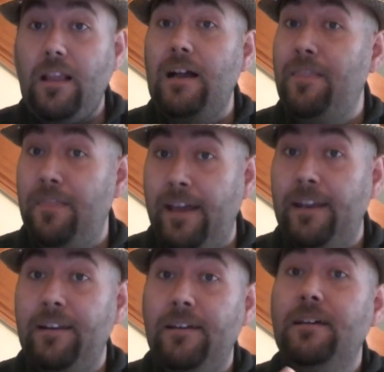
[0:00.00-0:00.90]
And
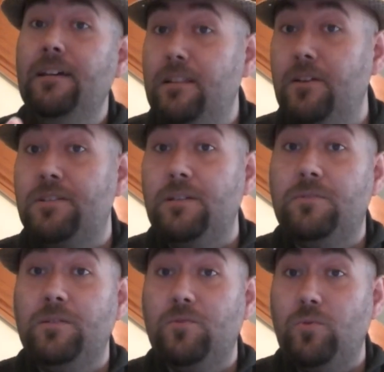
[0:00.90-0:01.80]
then those
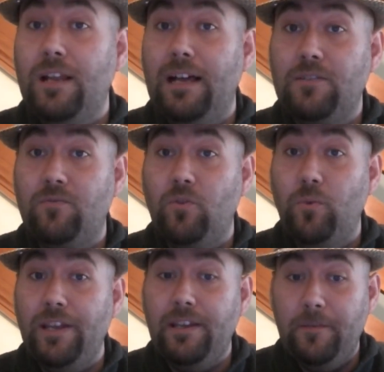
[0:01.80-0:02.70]
symptoms would last for a
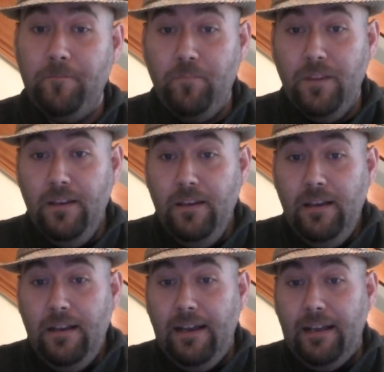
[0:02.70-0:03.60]
week.
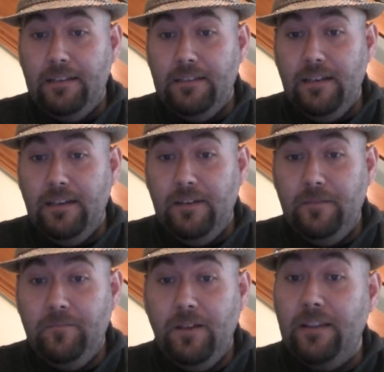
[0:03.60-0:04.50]
And
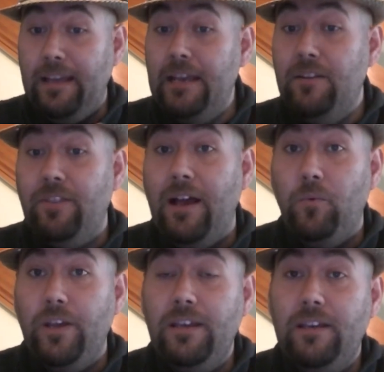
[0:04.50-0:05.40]
at the end of that
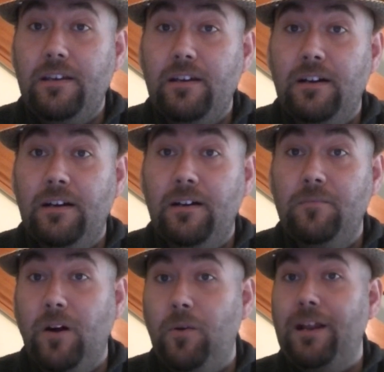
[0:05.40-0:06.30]
week, I
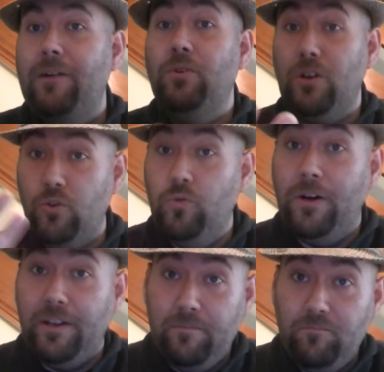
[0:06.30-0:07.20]
would have what I call
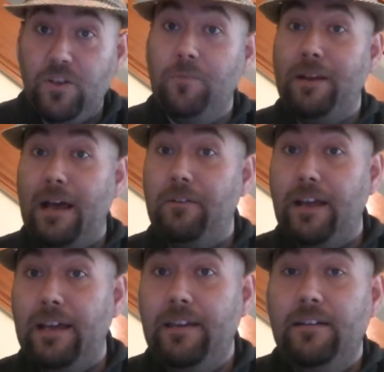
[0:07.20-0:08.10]
my come down
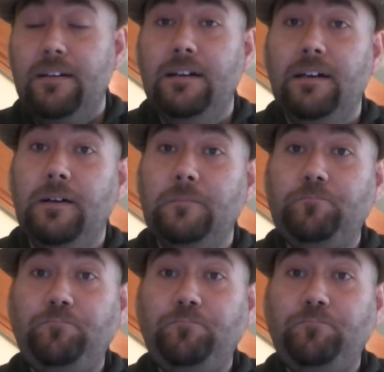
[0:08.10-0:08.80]
day, because